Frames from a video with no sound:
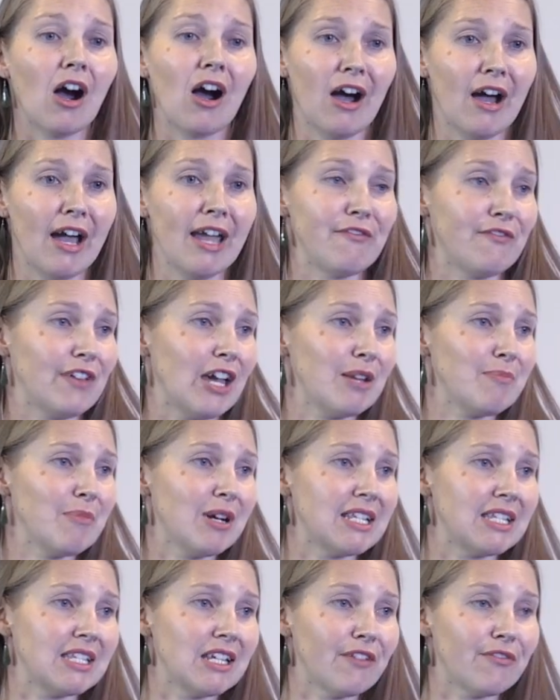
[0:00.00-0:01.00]
I found
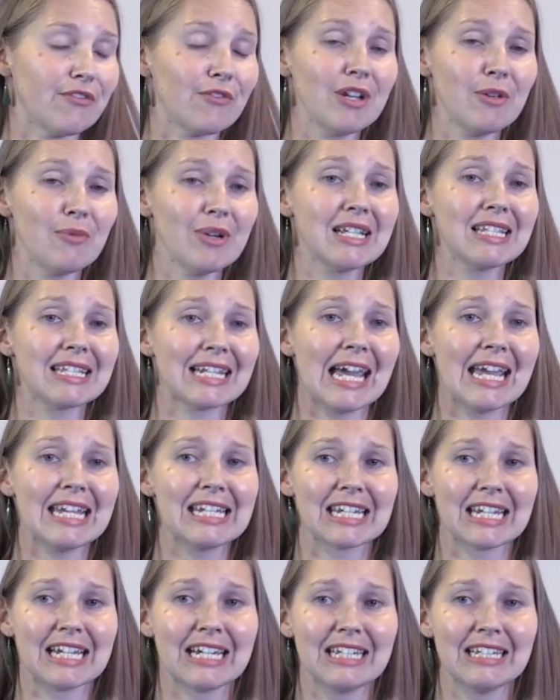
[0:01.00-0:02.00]
myself 3 weeks
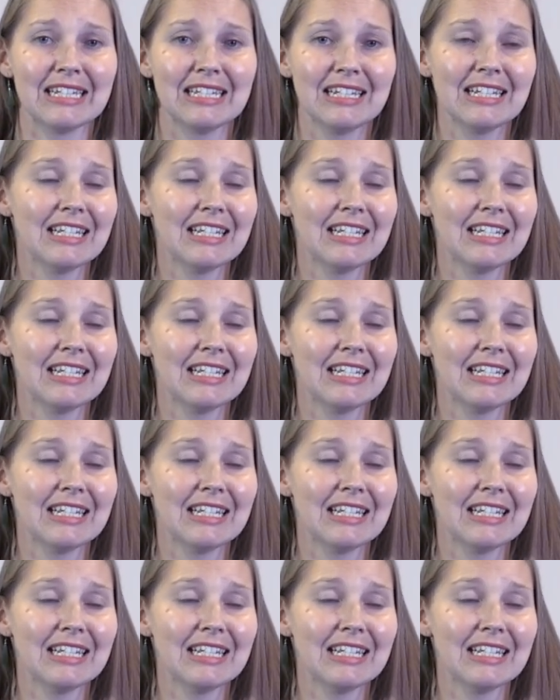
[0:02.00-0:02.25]
later